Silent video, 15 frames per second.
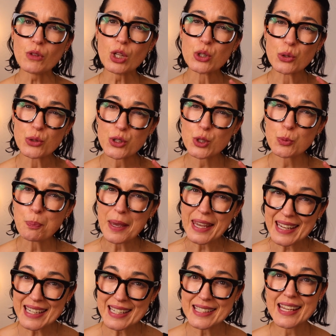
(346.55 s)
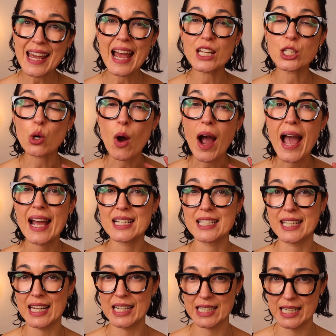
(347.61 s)
Your speed and your
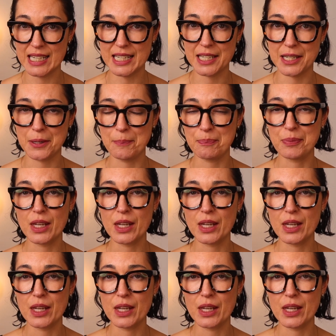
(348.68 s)
hand technique.